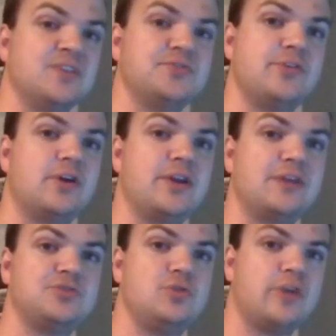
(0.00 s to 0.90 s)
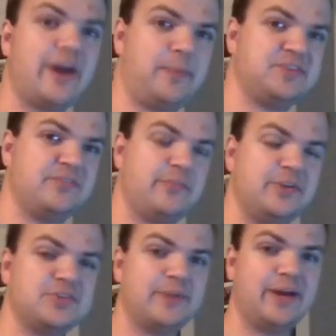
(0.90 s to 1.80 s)
So there are now 2 copies of
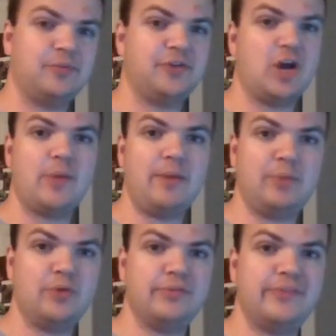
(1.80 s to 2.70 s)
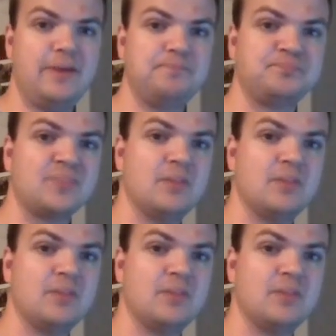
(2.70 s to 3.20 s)
Aegisdramon. We'll talk about both of them.